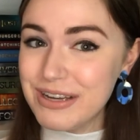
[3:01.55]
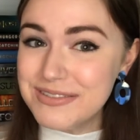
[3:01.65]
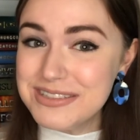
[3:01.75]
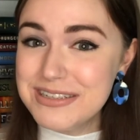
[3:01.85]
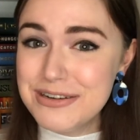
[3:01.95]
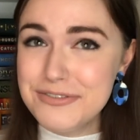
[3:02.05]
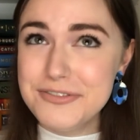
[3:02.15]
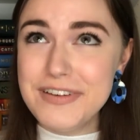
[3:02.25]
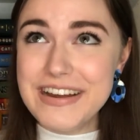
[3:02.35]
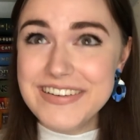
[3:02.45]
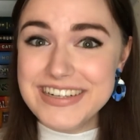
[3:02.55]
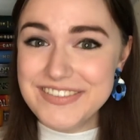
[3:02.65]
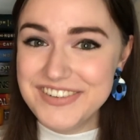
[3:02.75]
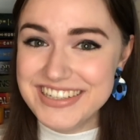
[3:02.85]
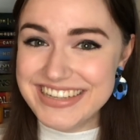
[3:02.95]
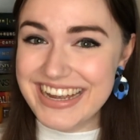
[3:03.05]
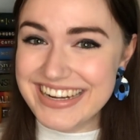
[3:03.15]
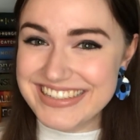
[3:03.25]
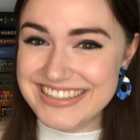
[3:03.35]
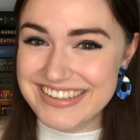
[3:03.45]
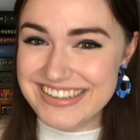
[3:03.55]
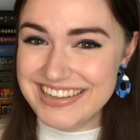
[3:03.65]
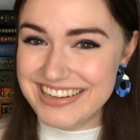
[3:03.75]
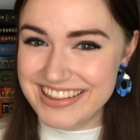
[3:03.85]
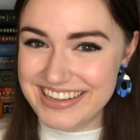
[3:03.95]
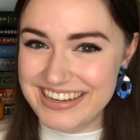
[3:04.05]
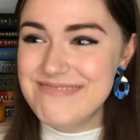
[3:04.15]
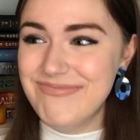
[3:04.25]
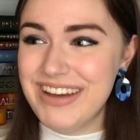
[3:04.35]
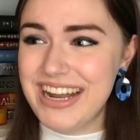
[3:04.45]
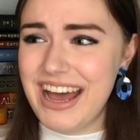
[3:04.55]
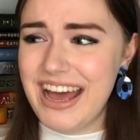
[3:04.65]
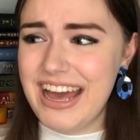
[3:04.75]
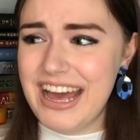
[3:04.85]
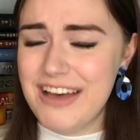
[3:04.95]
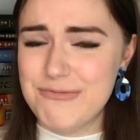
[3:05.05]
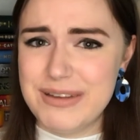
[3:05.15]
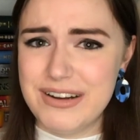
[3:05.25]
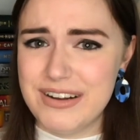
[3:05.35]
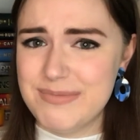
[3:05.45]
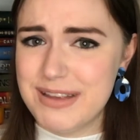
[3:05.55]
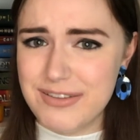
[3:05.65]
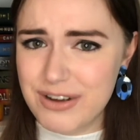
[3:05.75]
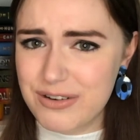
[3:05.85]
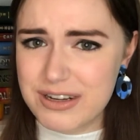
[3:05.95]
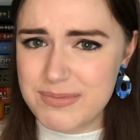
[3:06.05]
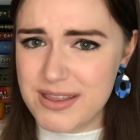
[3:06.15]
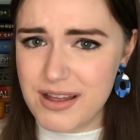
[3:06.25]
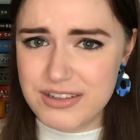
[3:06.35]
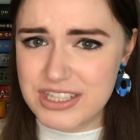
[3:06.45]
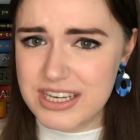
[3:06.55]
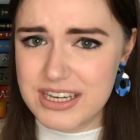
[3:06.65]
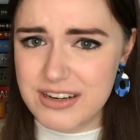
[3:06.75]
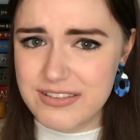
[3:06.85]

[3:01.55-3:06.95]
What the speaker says: it was 2 very different takes on Athena, but I have been on a bit of a Greek mythology kick